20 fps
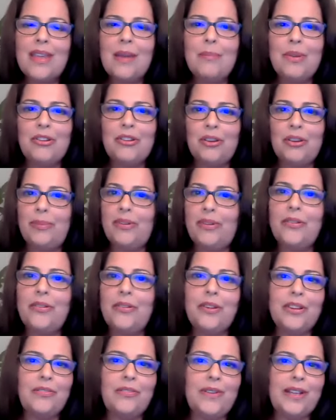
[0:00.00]
Bishop
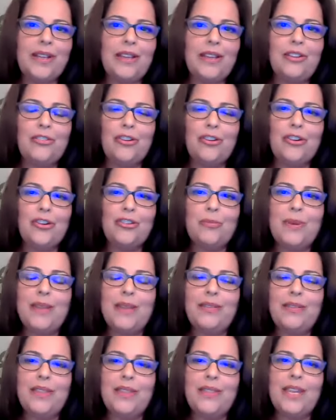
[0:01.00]
Songulashvili's church,
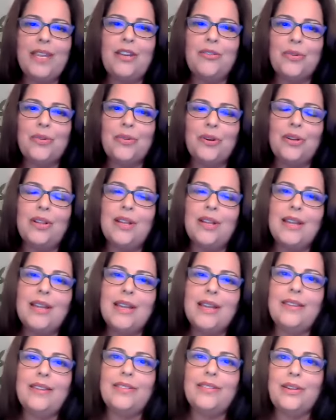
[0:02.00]
Peace Cathedral,
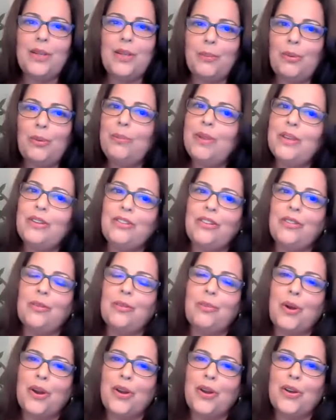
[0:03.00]
is a global missions
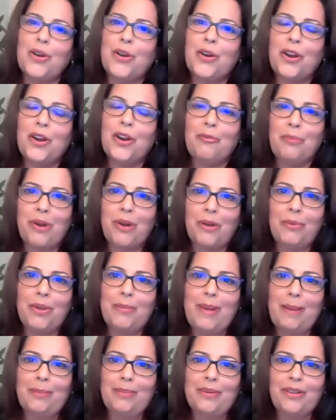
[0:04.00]
partner of Broadway
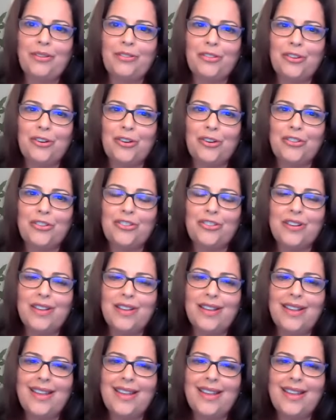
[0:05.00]
Baptist Church.